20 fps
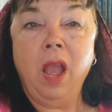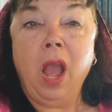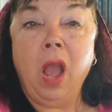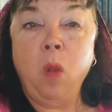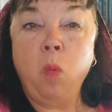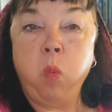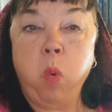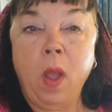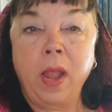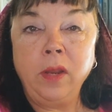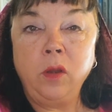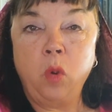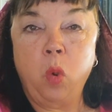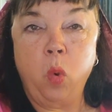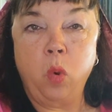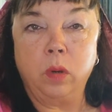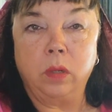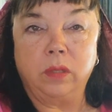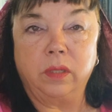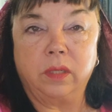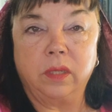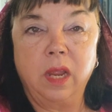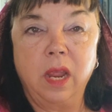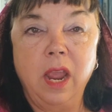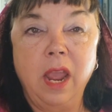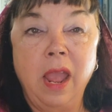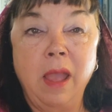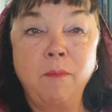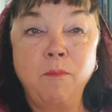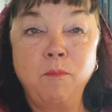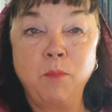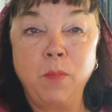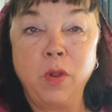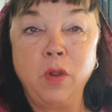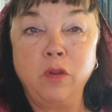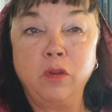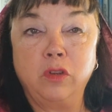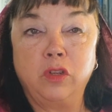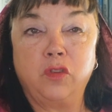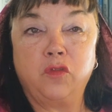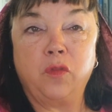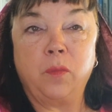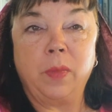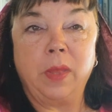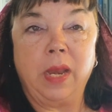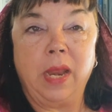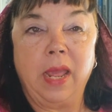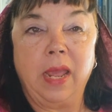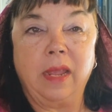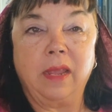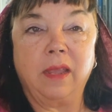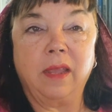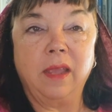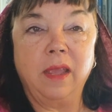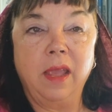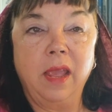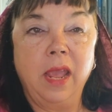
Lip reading: a white horse emerged from the lake.